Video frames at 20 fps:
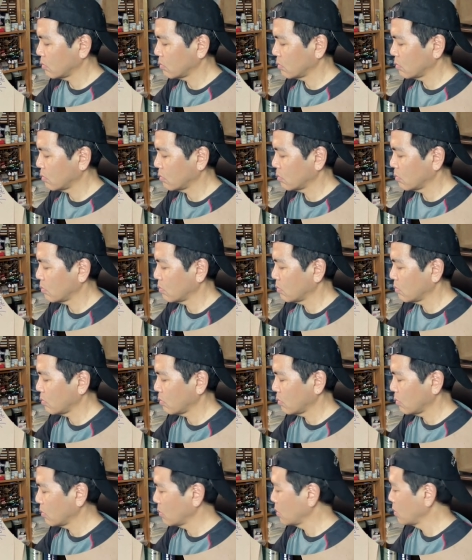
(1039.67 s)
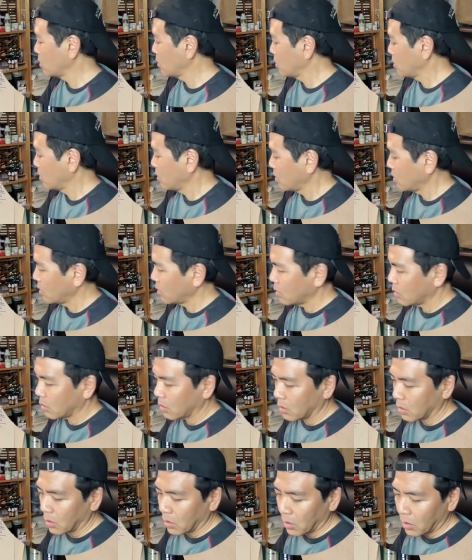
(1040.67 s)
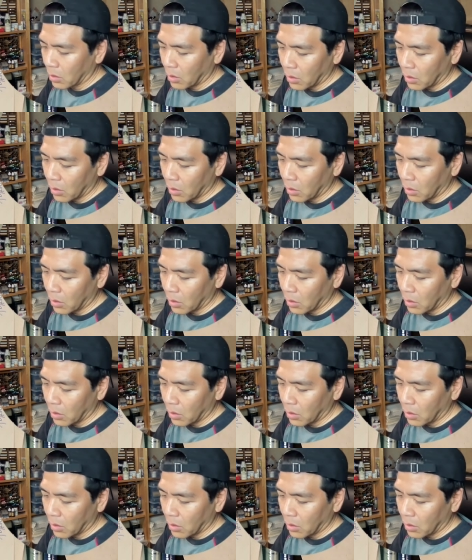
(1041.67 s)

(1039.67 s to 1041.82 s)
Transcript: No one is speaking in this clip.